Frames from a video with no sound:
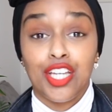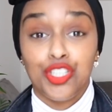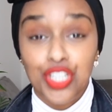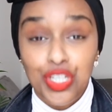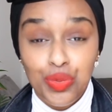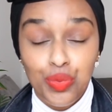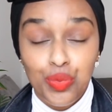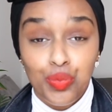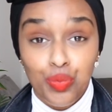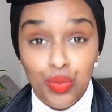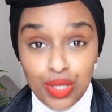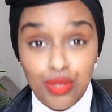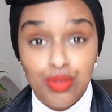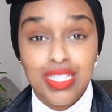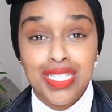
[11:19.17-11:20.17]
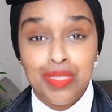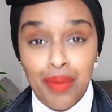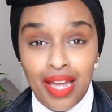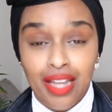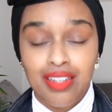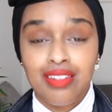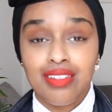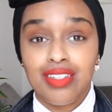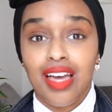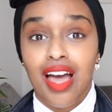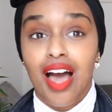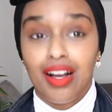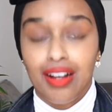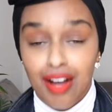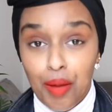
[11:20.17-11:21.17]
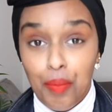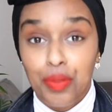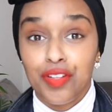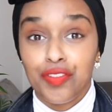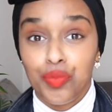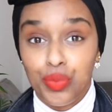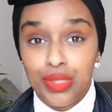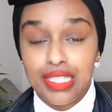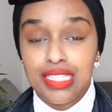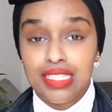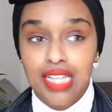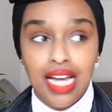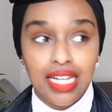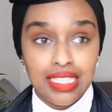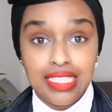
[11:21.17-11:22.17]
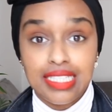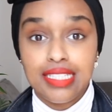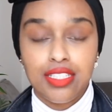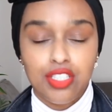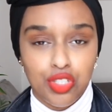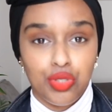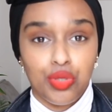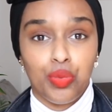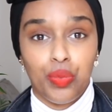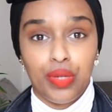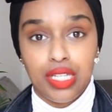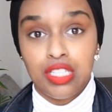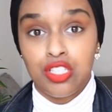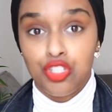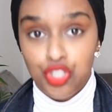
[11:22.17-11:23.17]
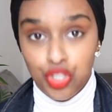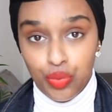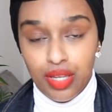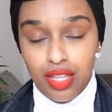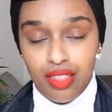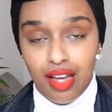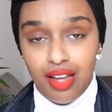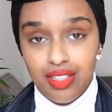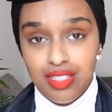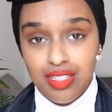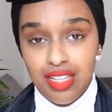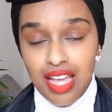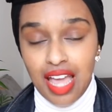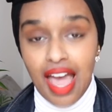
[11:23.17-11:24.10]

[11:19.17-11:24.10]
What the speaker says: You will spend a couple of weeks, at least 2 weeks, doing that.